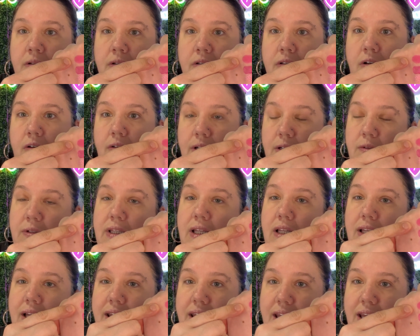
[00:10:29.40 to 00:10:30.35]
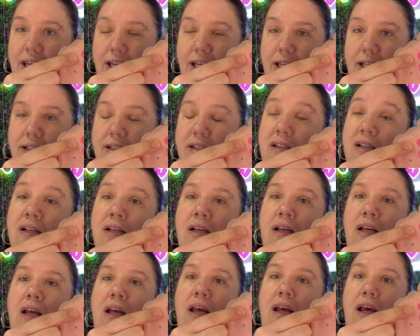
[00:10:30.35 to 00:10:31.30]
go in with the light hand,
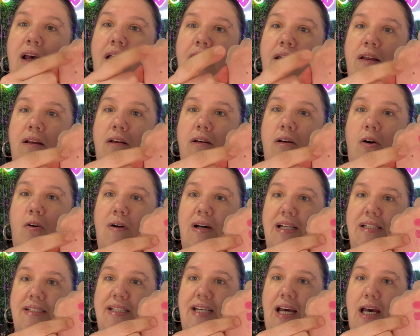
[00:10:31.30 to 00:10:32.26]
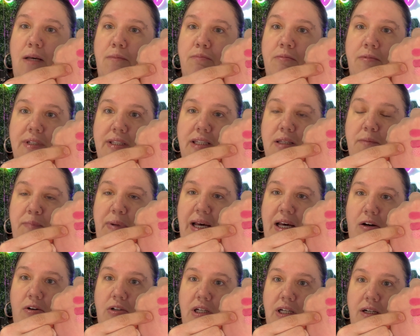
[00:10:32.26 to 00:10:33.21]
go on top with the
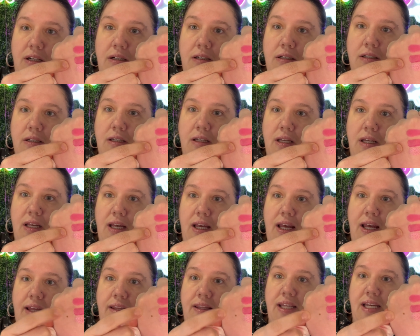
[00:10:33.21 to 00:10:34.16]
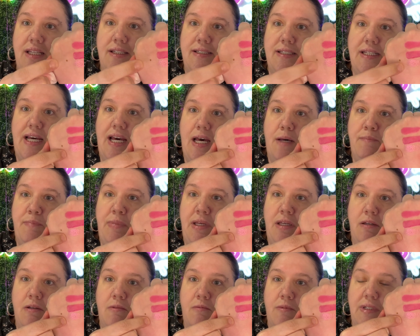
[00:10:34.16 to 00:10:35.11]
powder, and then top
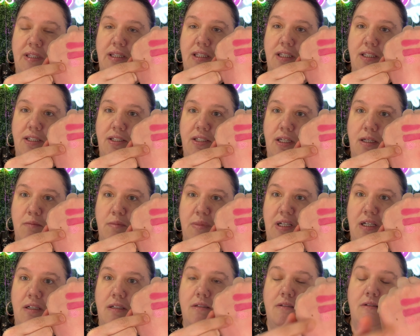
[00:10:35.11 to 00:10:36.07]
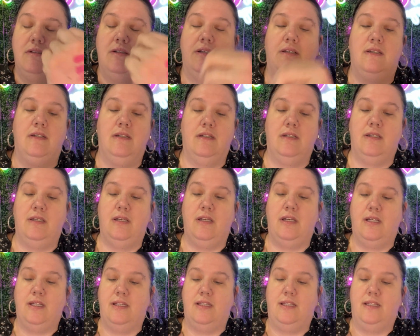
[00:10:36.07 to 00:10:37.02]
it with the shimmer.
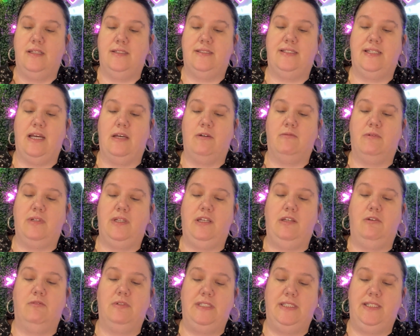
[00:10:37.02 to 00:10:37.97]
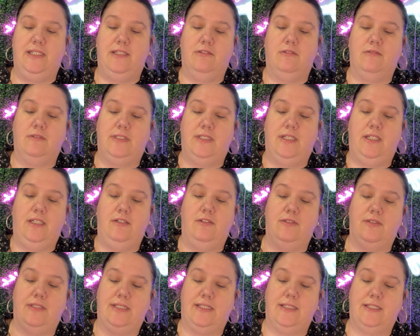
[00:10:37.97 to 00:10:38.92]
Is that what you would do to
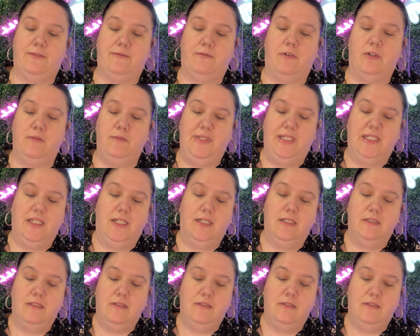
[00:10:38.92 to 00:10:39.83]
use this formula?